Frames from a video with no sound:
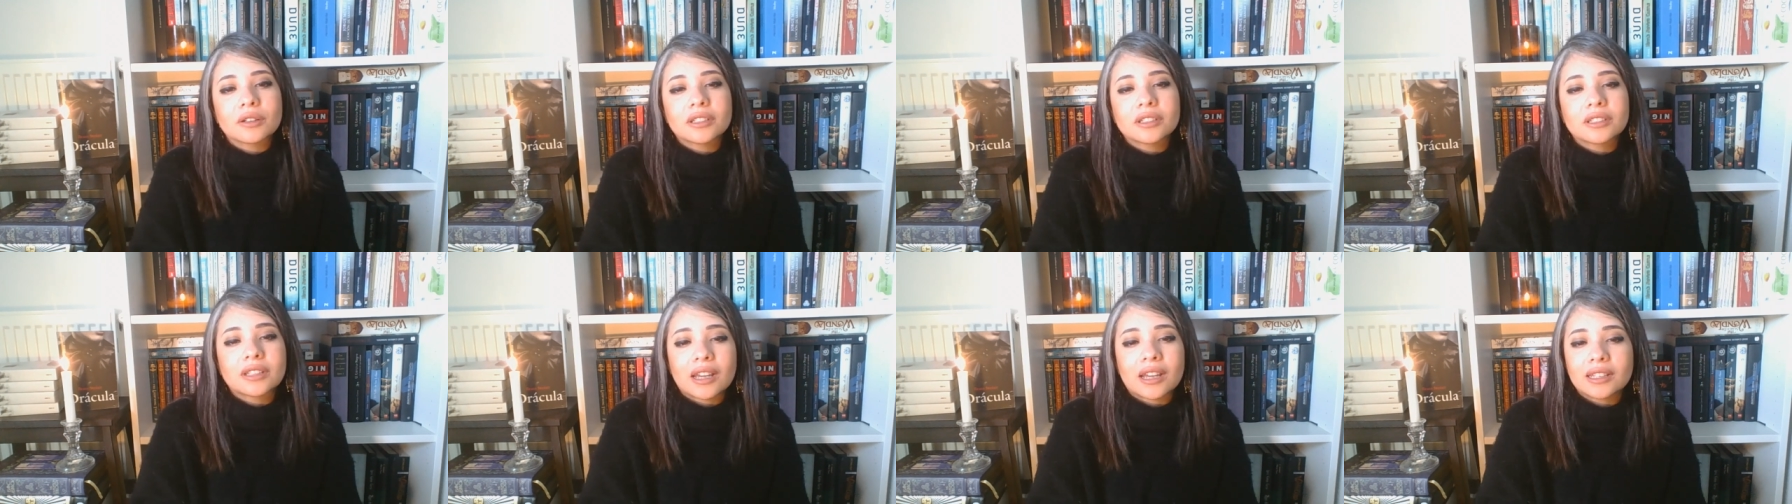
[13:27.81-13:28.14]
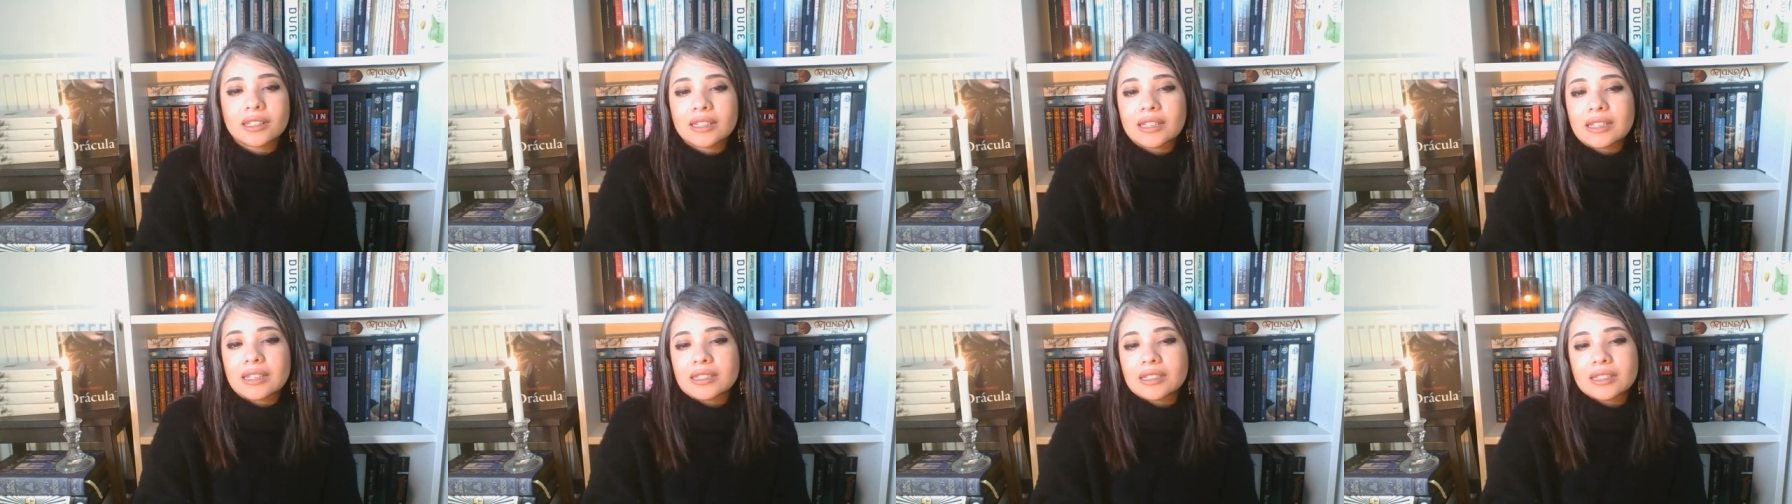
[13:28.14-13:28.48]

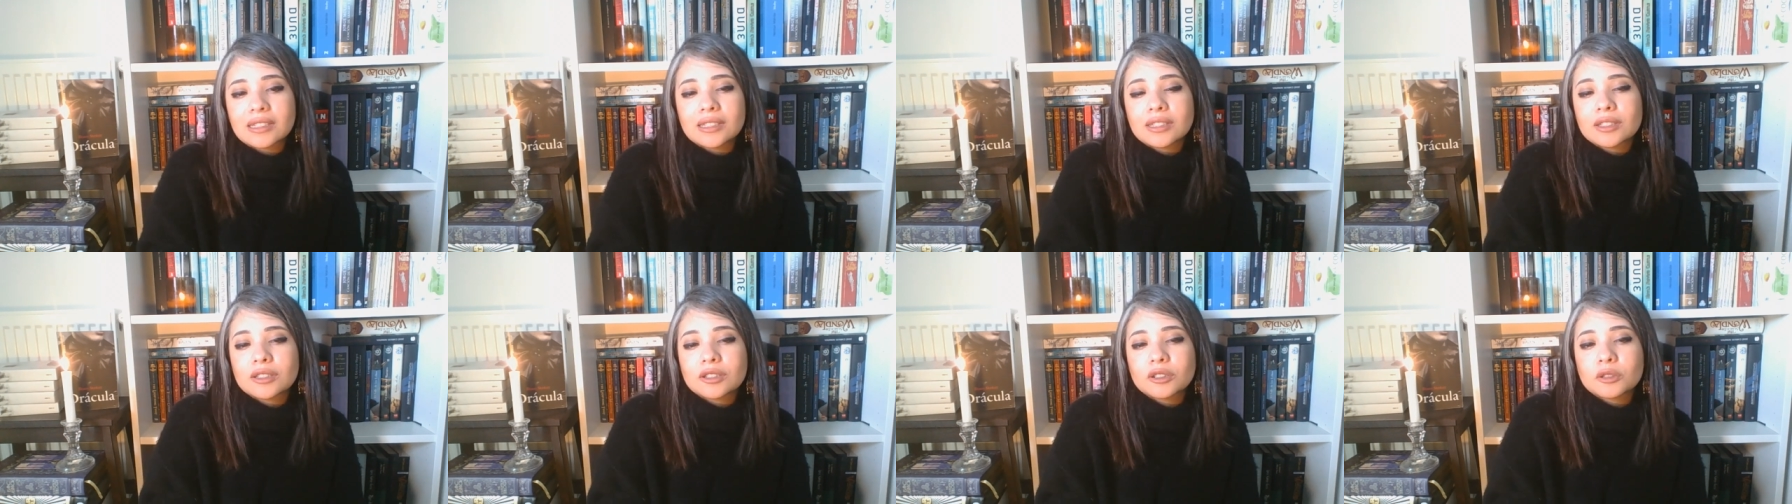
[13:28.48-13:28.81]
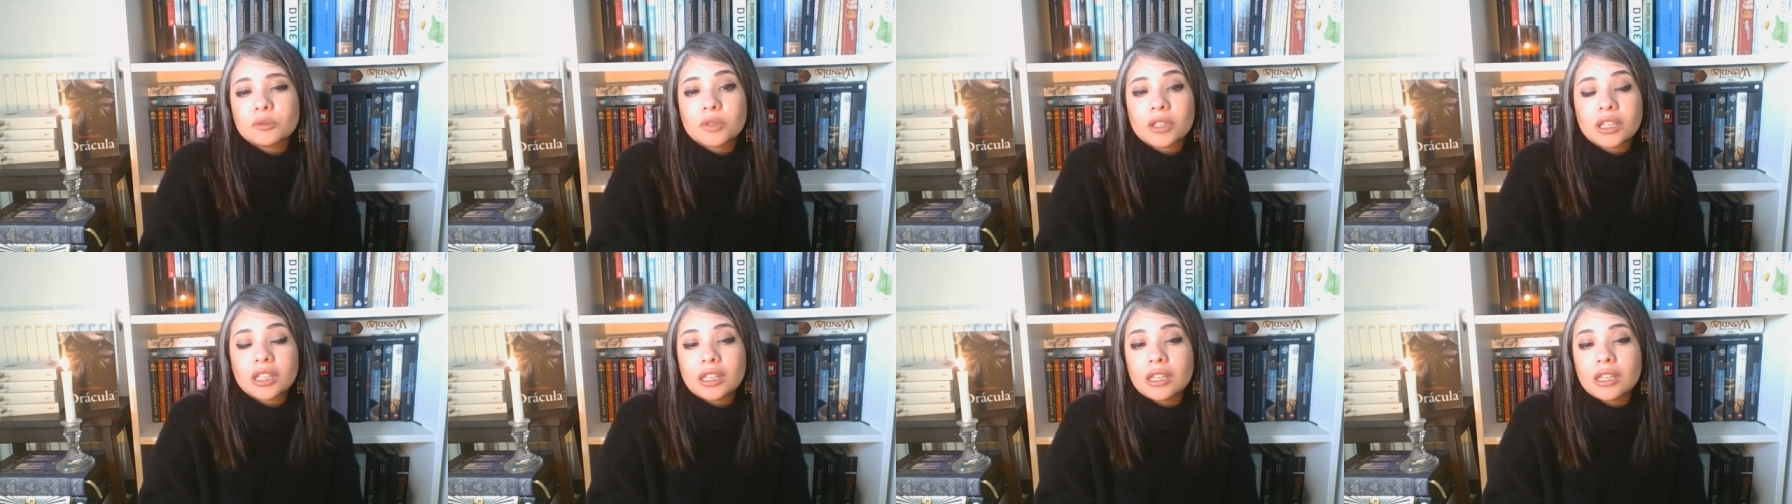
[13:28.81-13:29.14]
Dionysus to
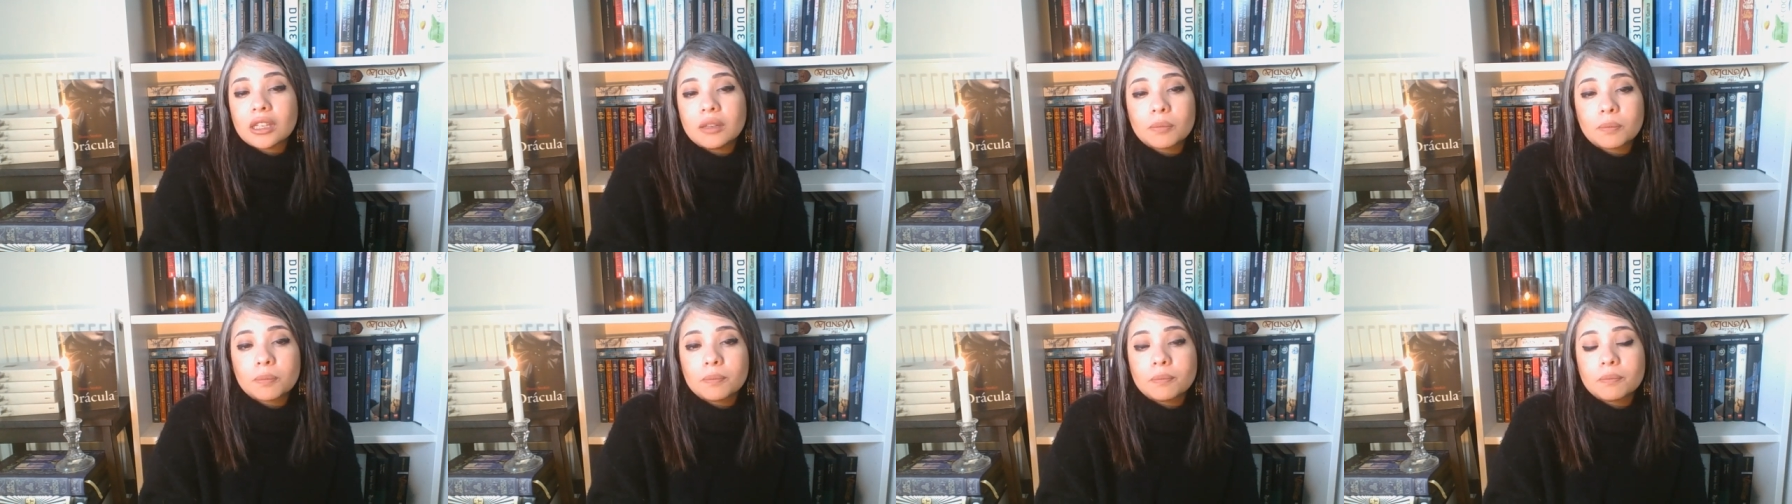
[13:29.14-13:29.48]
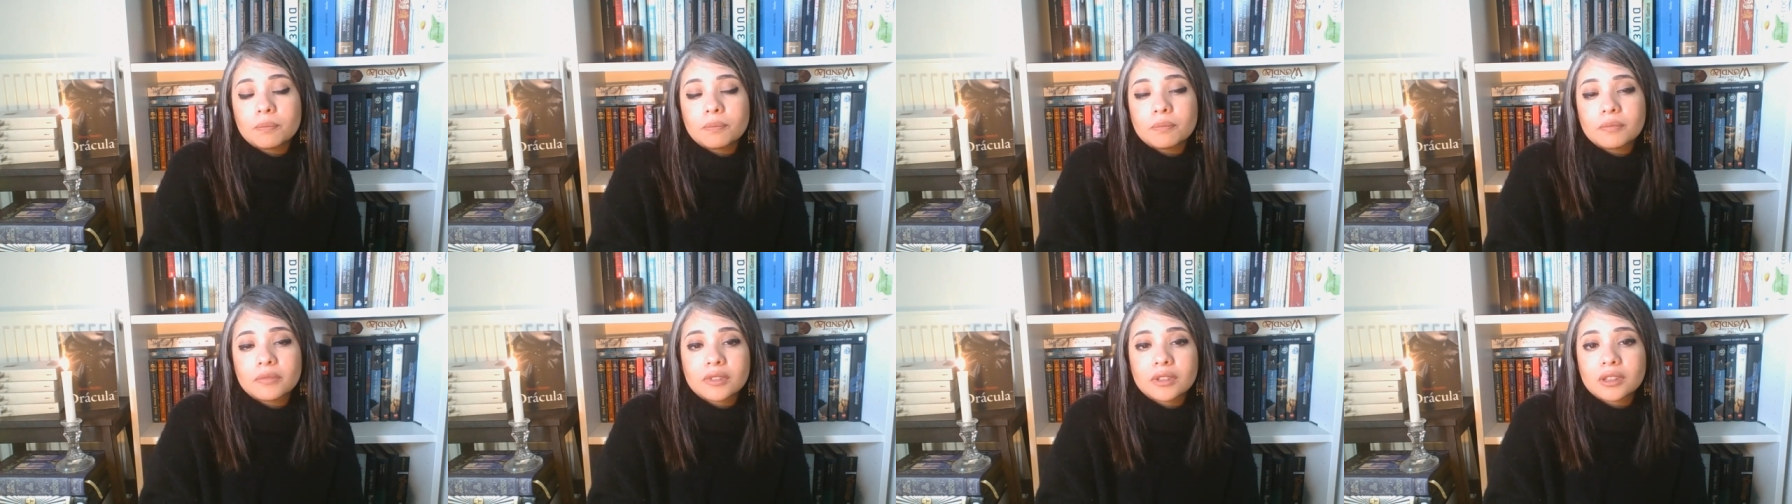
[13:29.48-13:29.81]
be
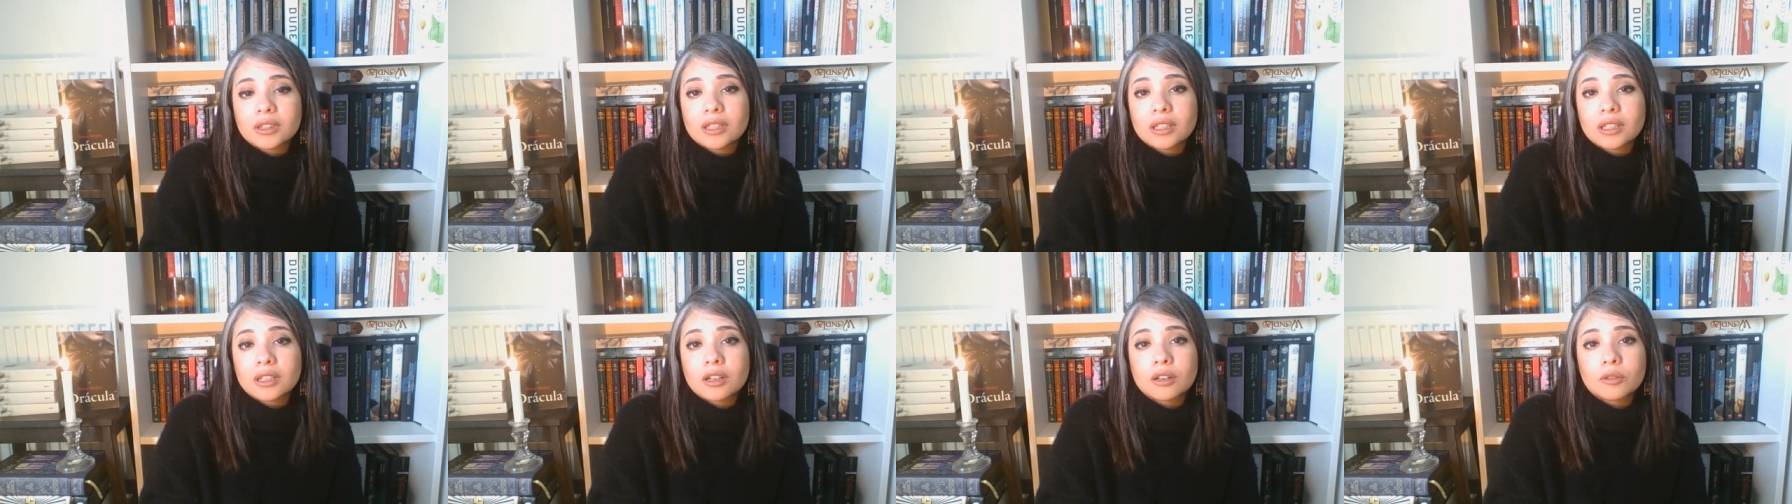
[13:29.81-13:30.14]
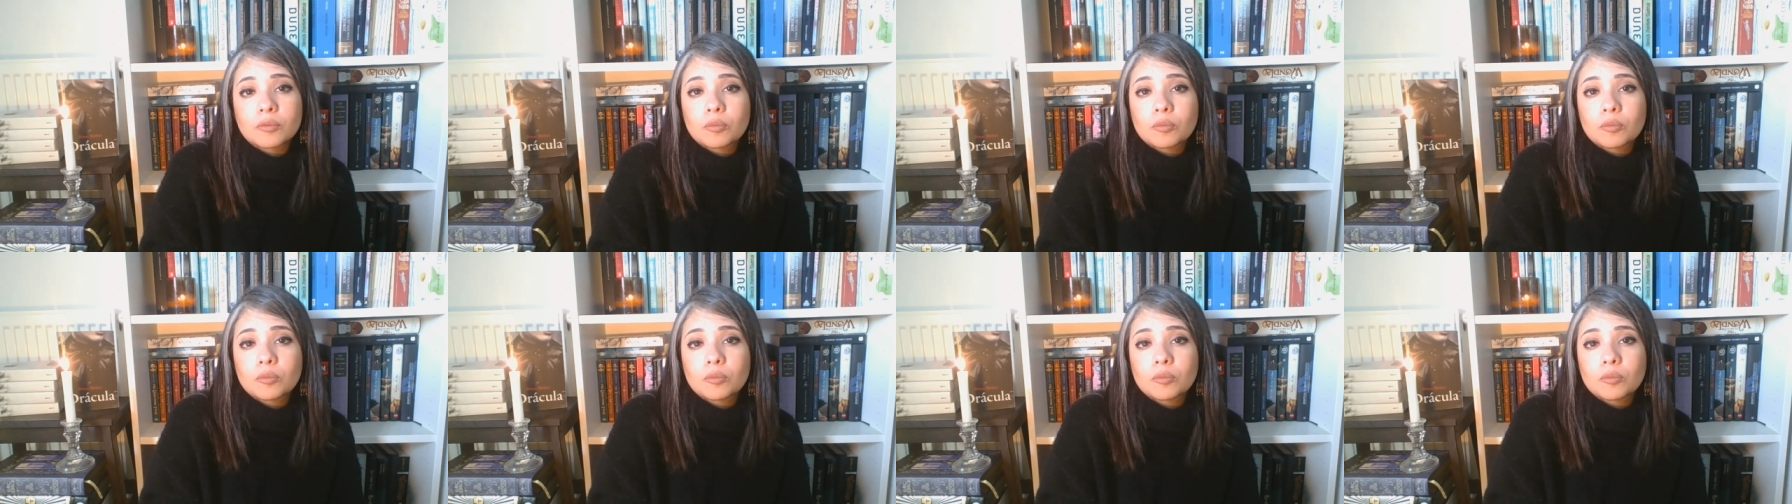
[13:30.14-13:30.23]
the